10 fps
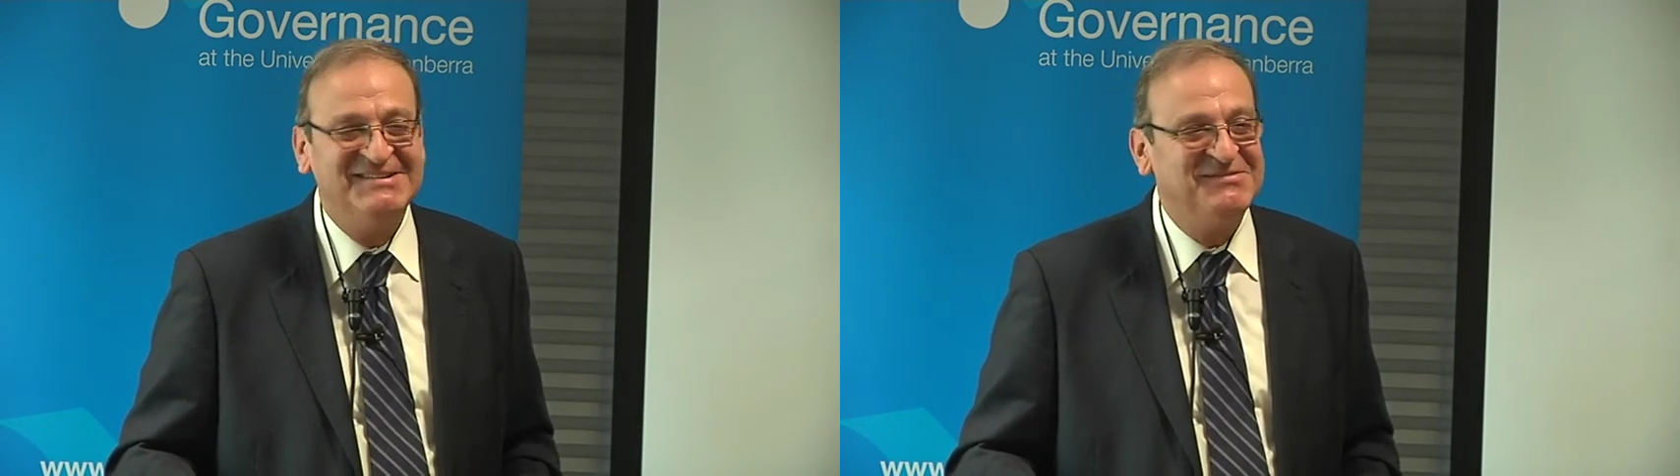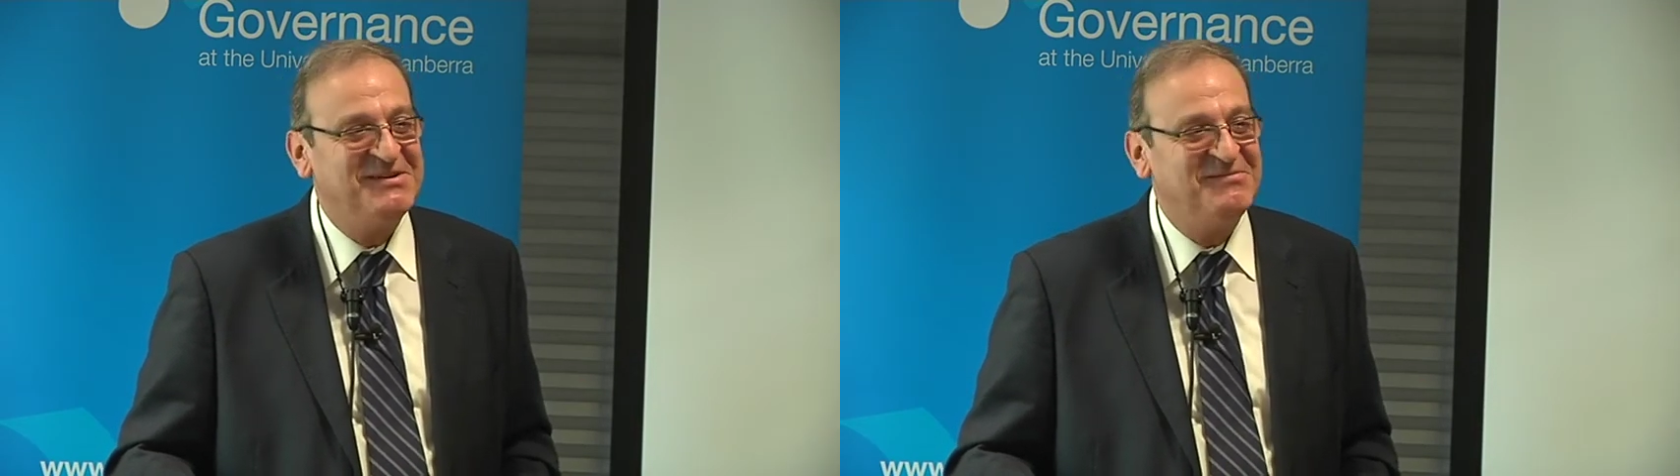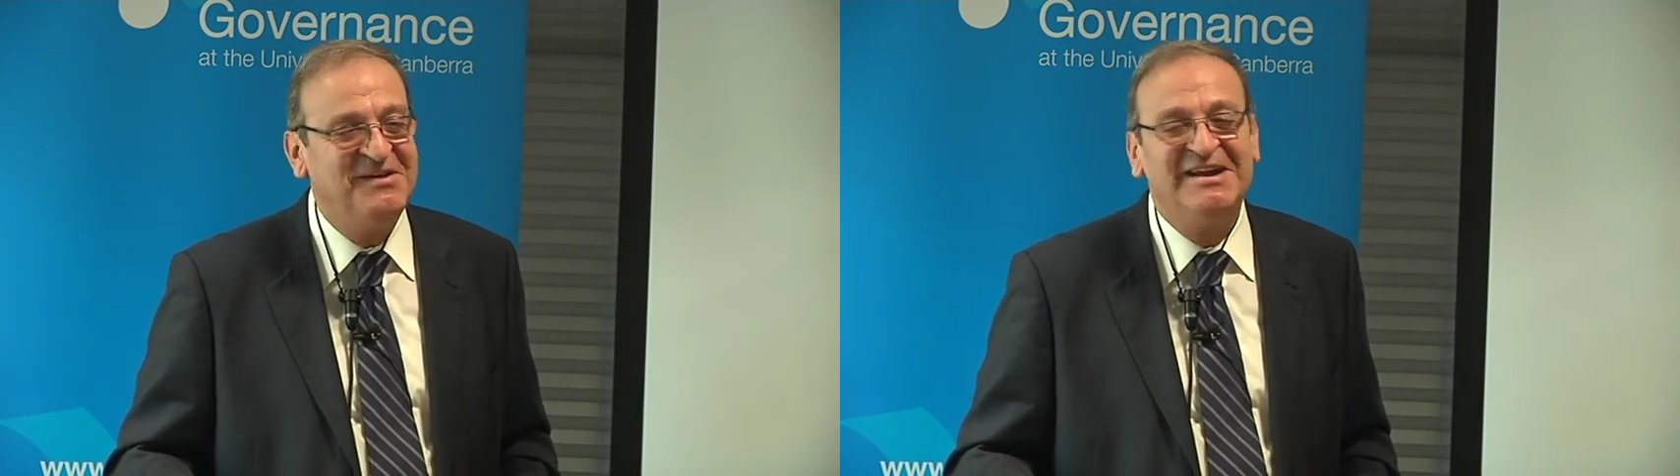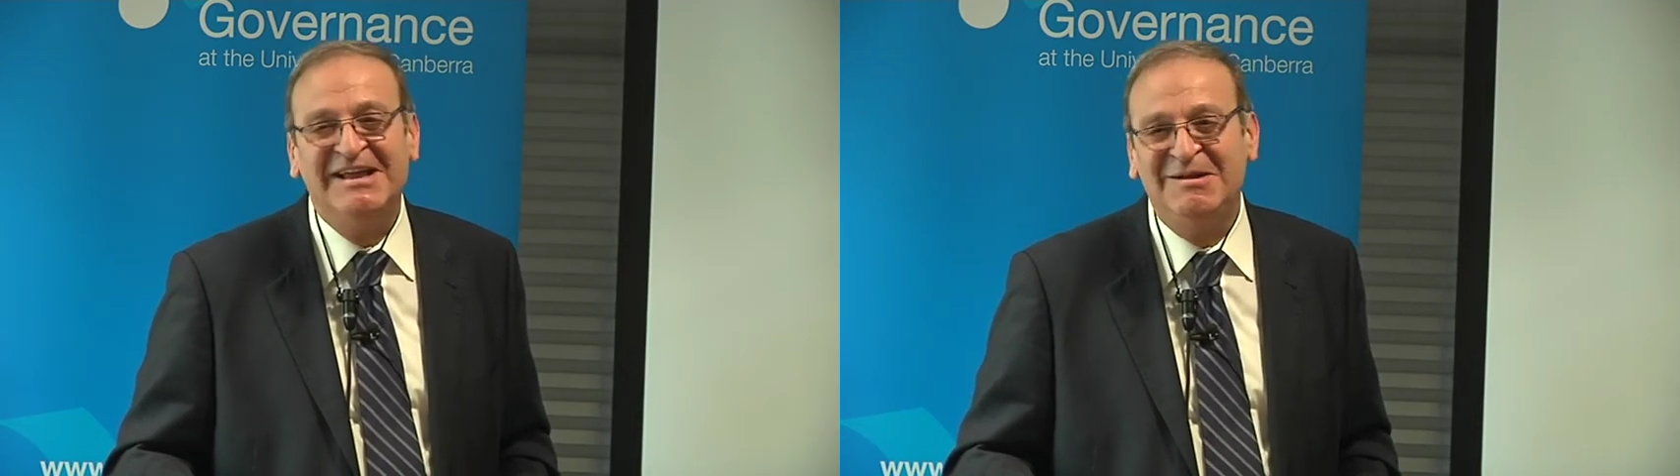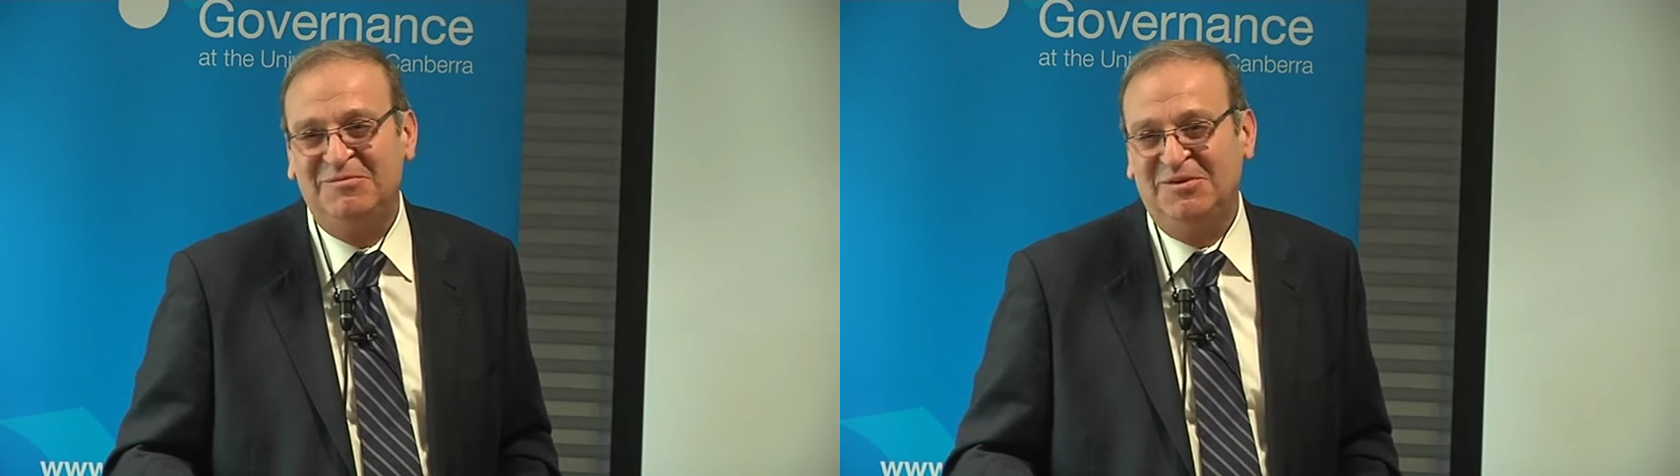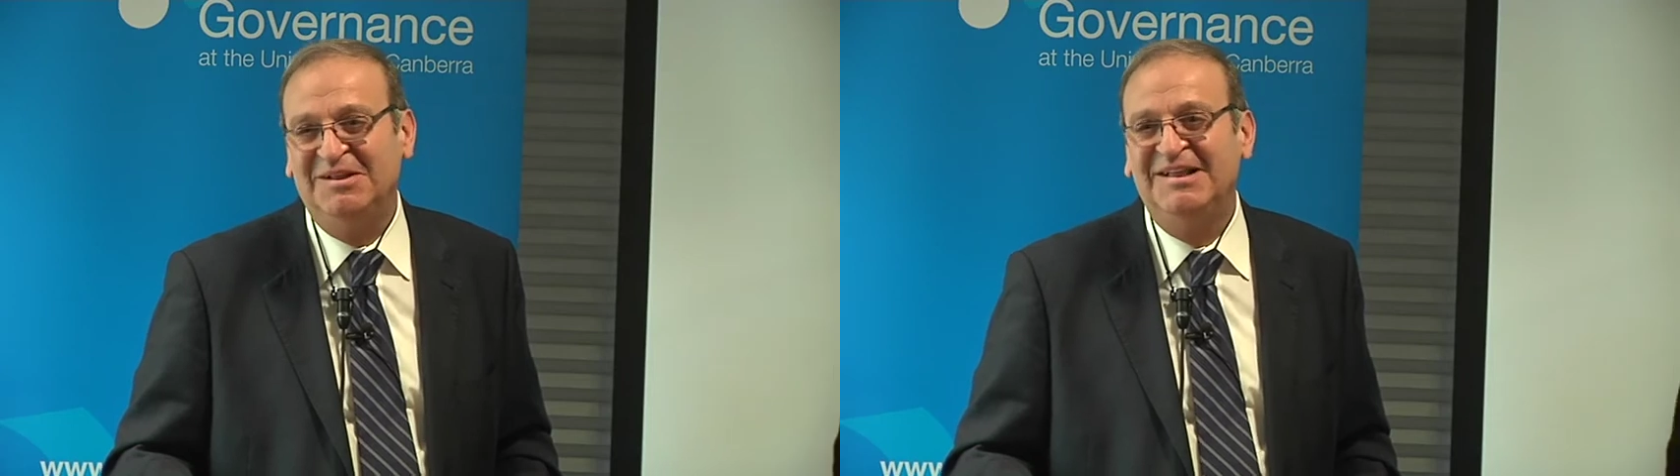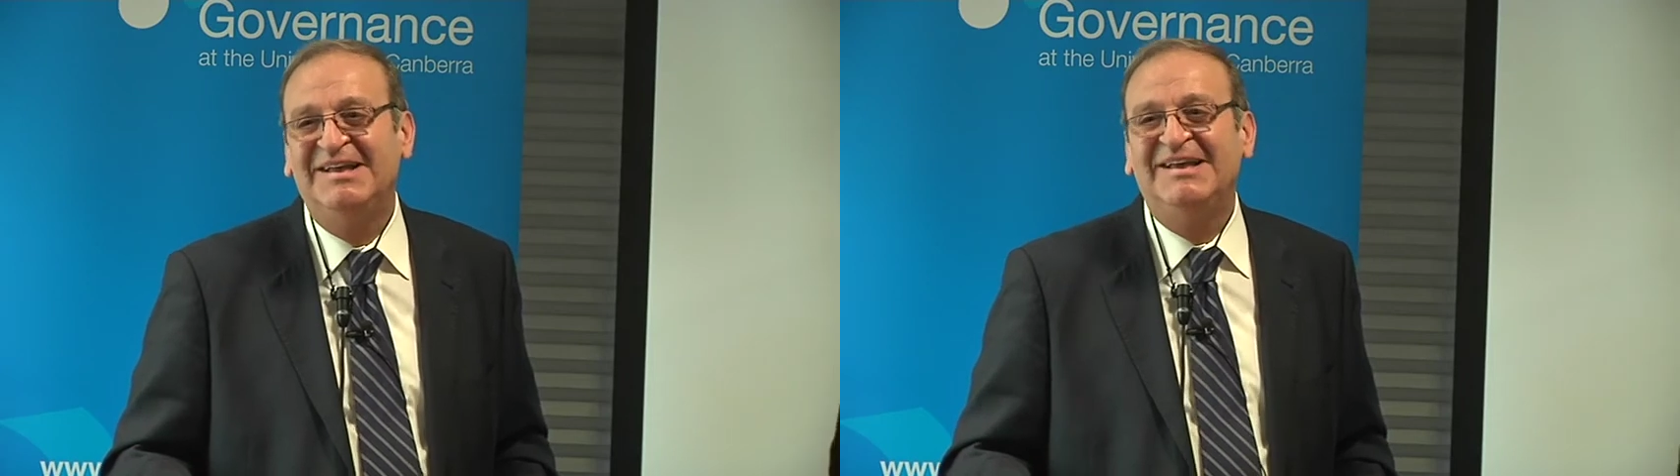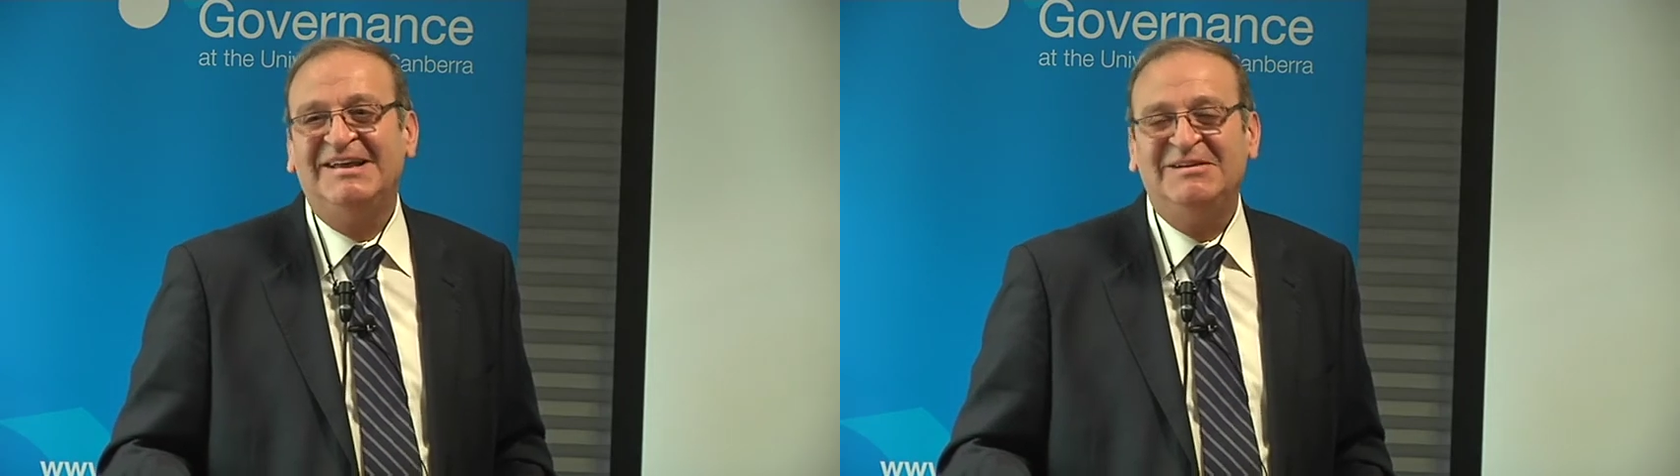They were very helpful
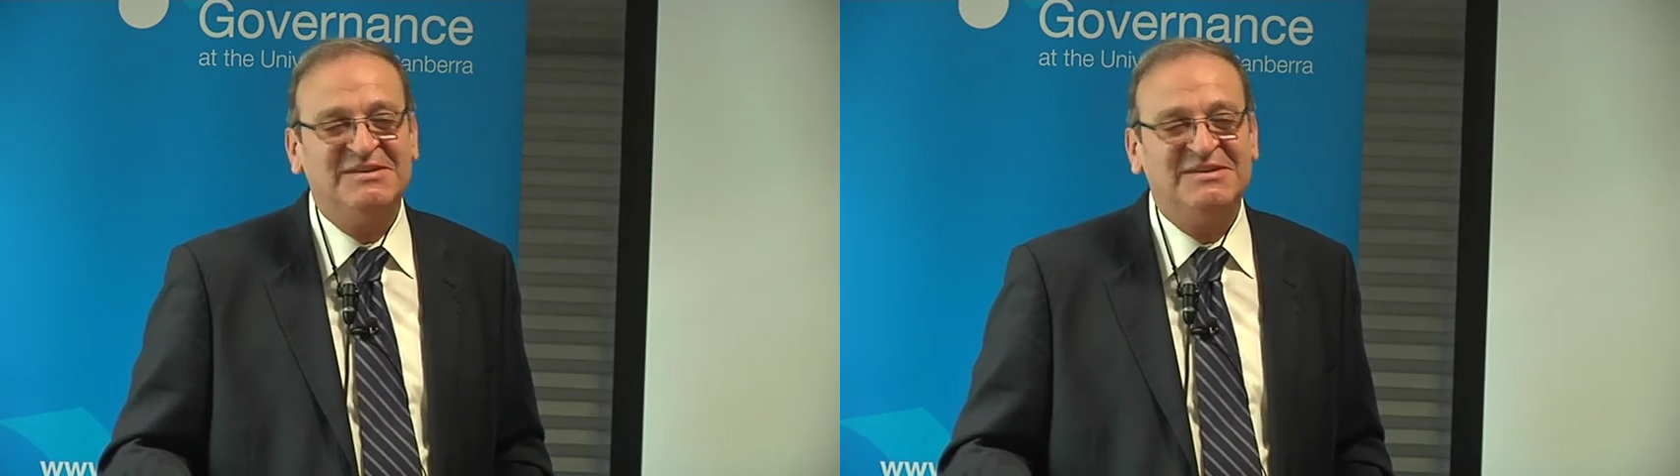in